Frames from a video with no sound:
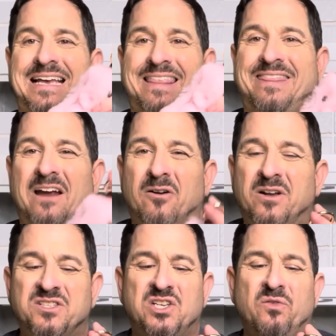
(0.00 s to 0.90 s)
There are
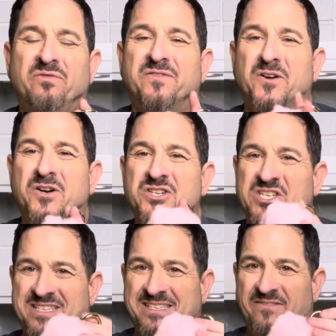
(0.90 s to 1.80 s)
two
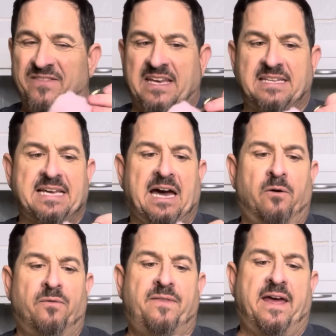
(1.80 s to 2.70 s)
versions of these
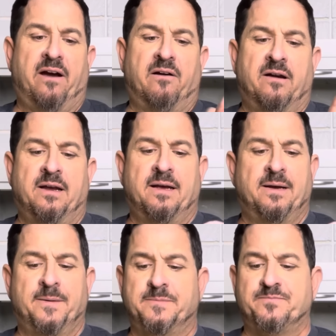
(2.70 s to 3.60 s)
out there,
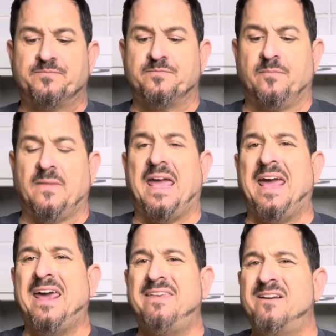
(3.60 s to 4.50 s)

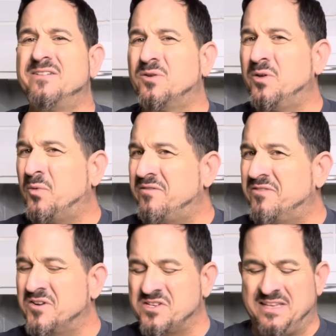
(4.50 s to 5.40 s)
and there is only one
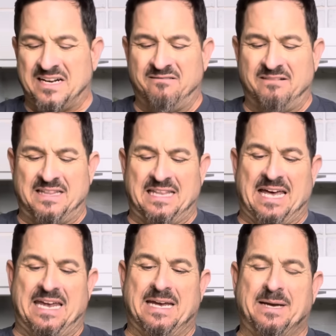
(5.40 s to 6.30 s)
version that I really
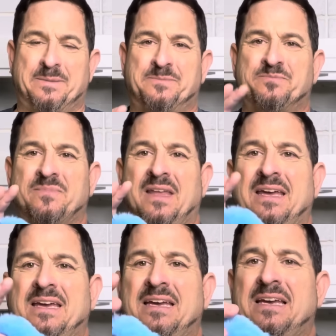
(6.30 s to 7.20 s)
like.
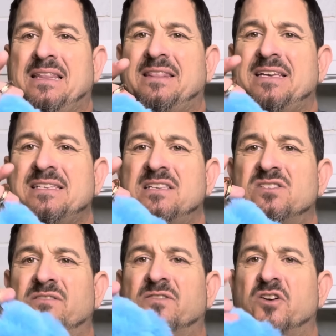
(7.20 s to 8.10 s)
This is
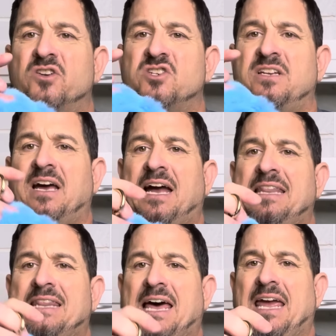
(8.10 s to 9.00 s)
the version I
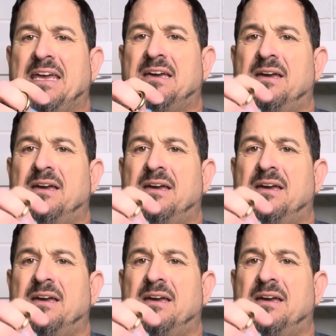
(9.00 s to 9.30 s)
like.